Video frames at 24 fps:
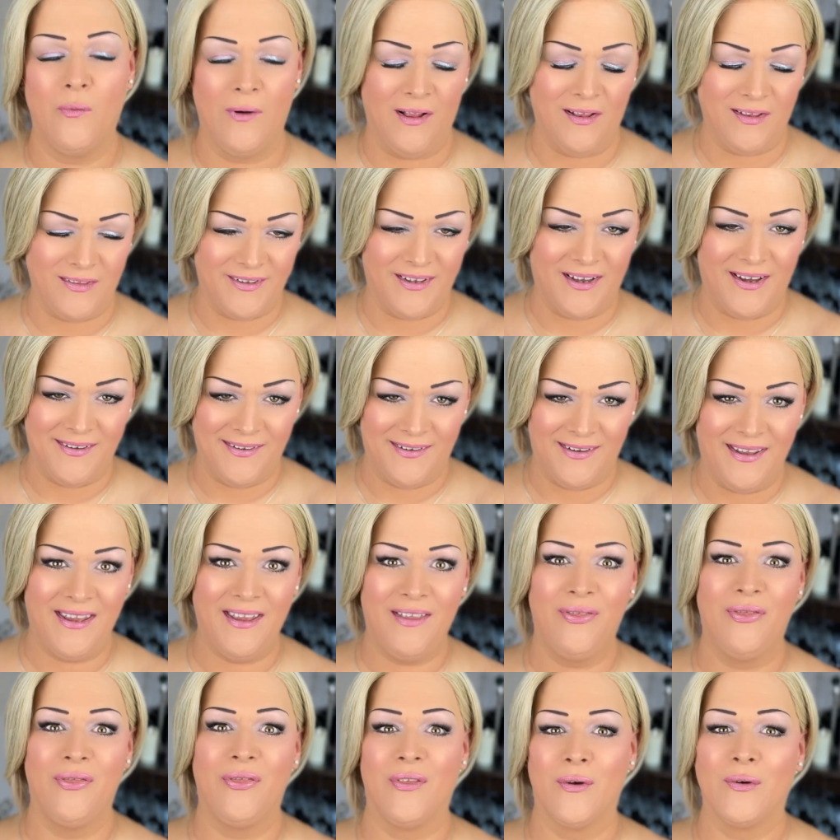well done
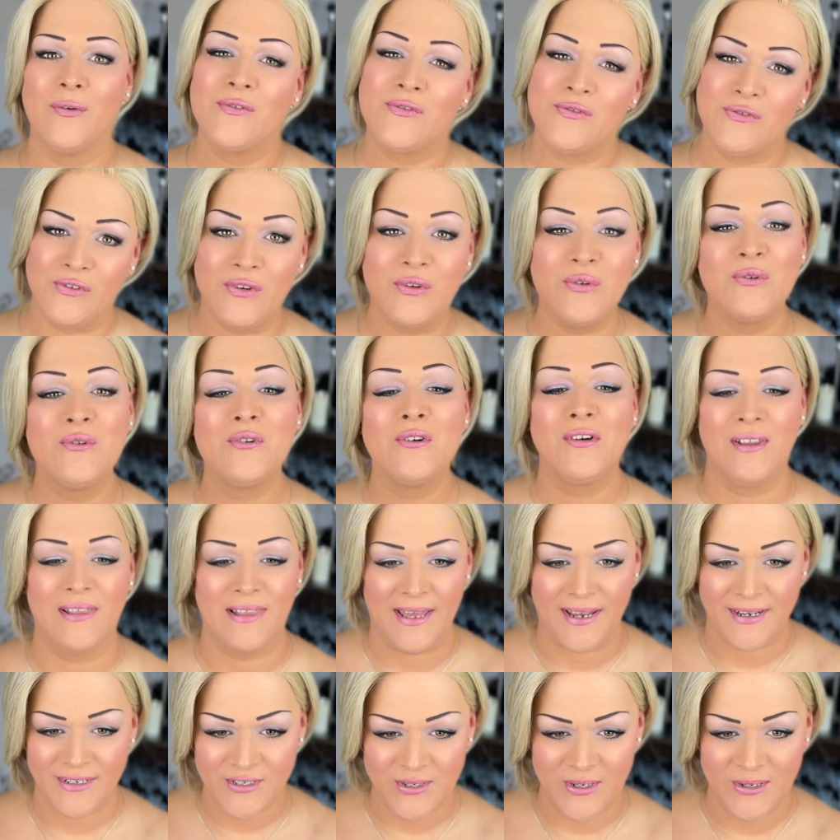in those new
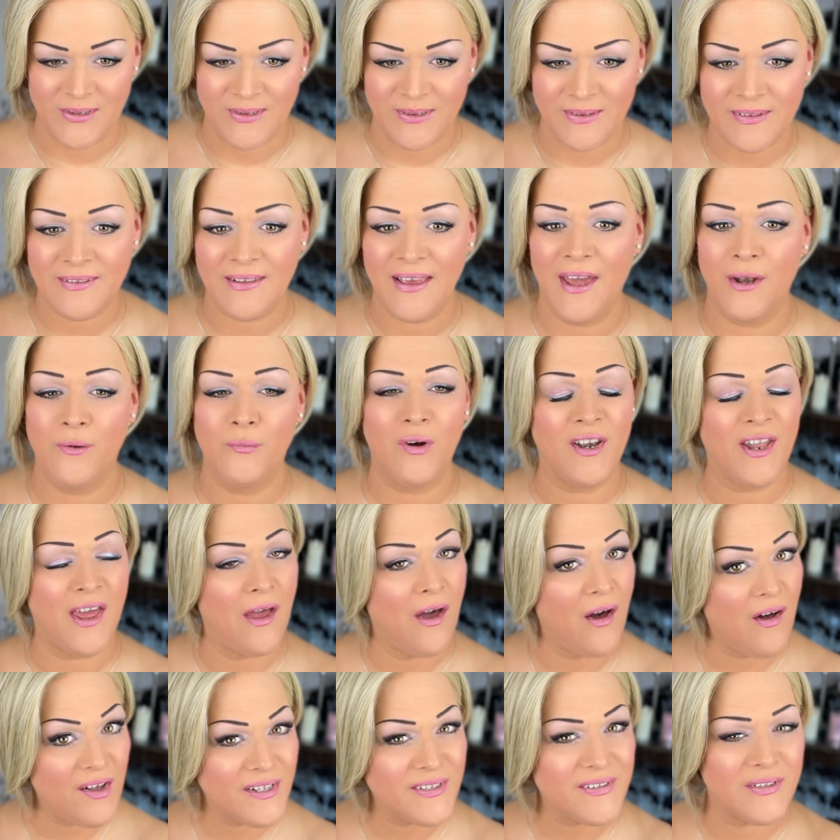collections. And what I
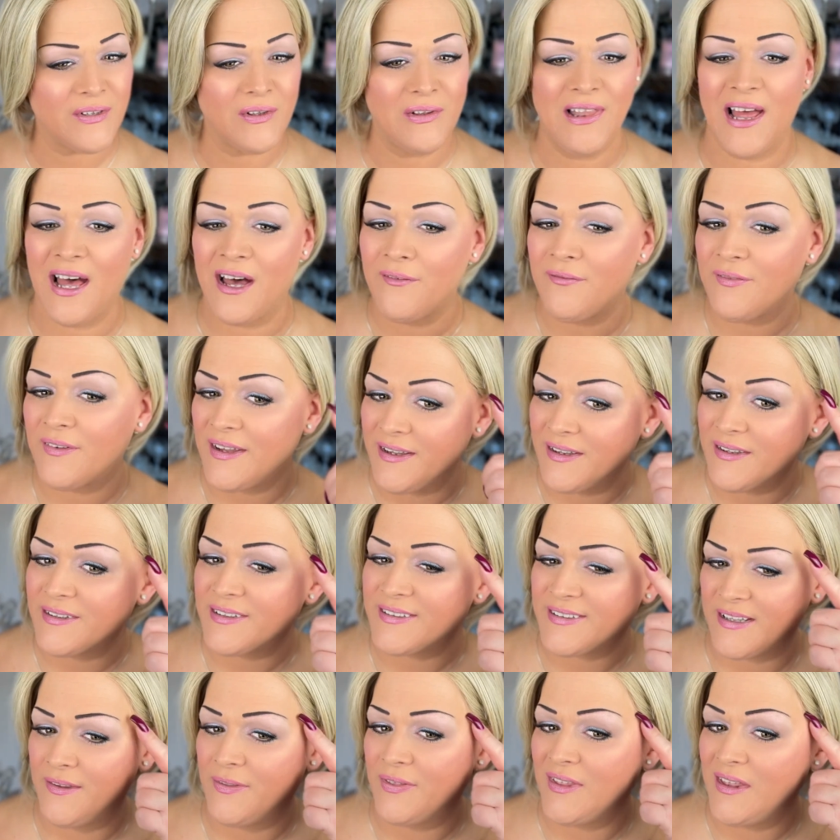also love
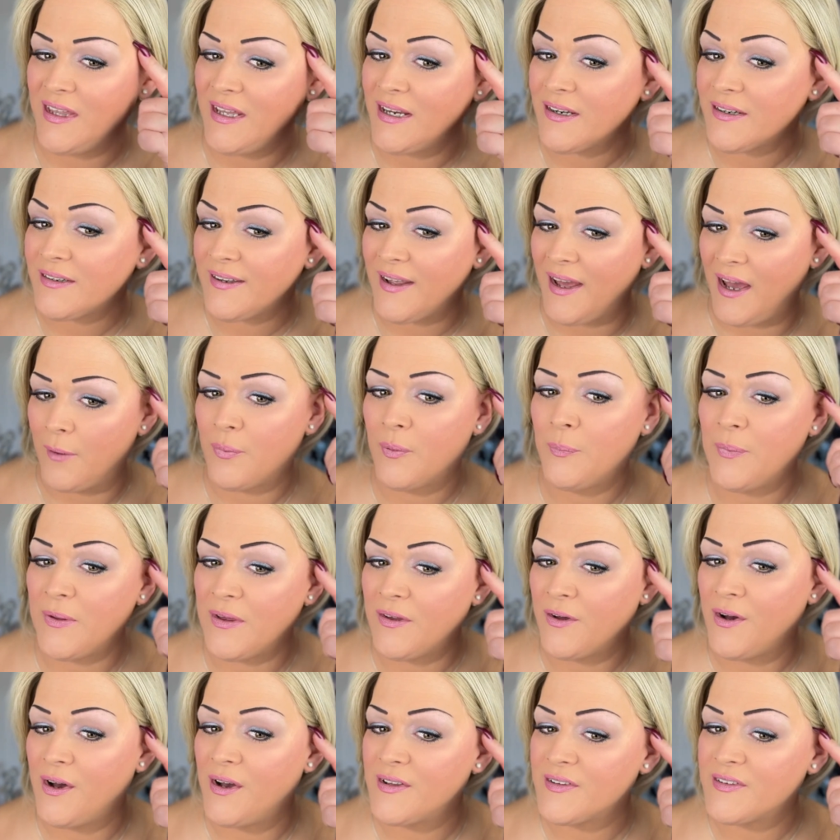is the ear tab,
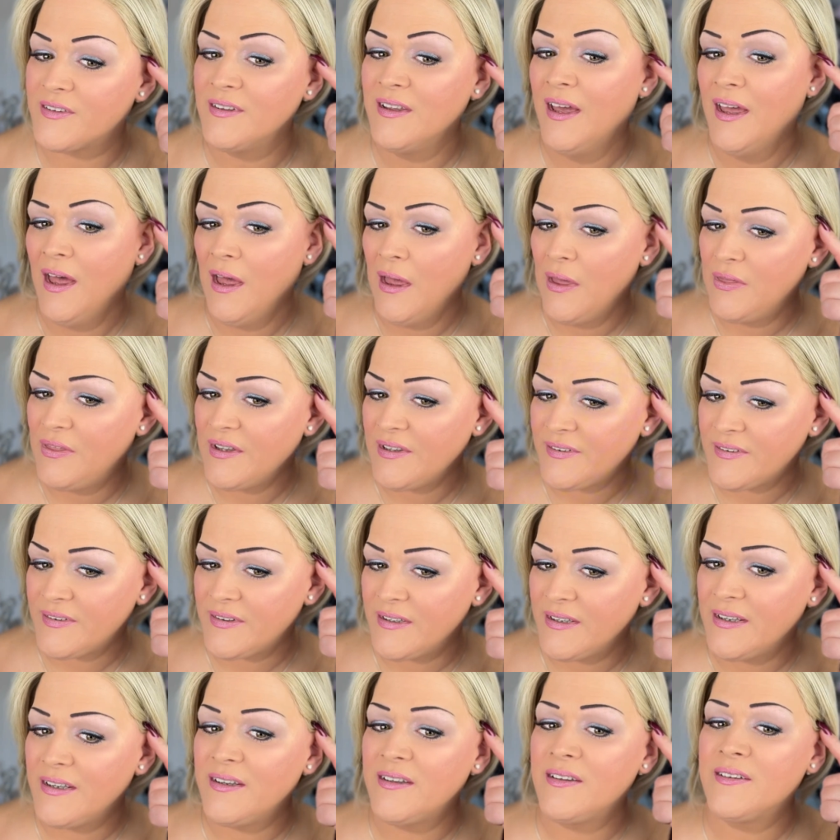because this
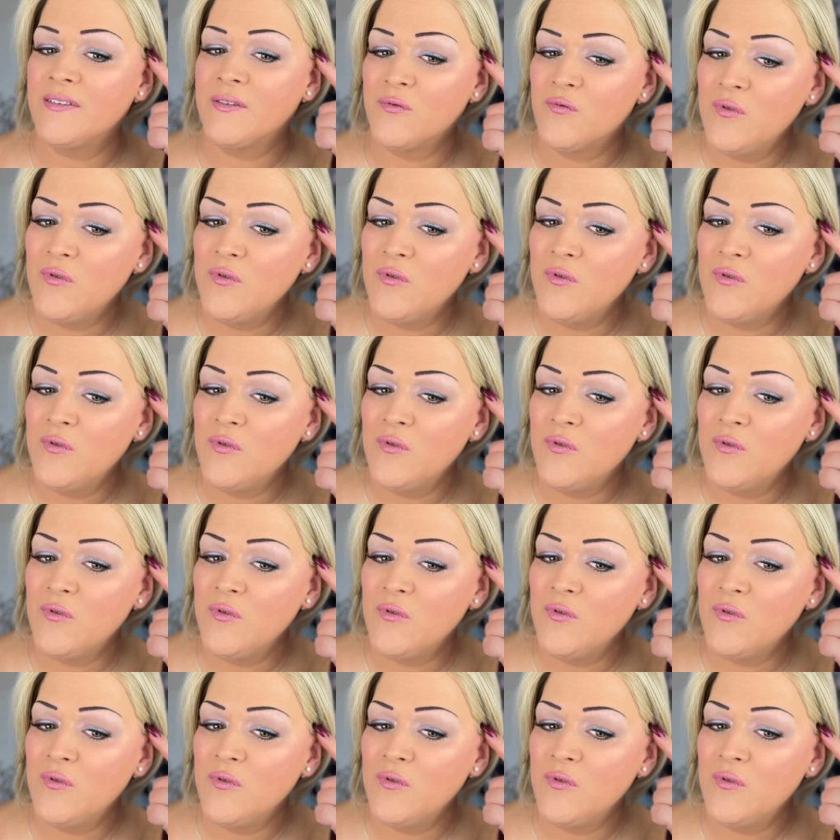is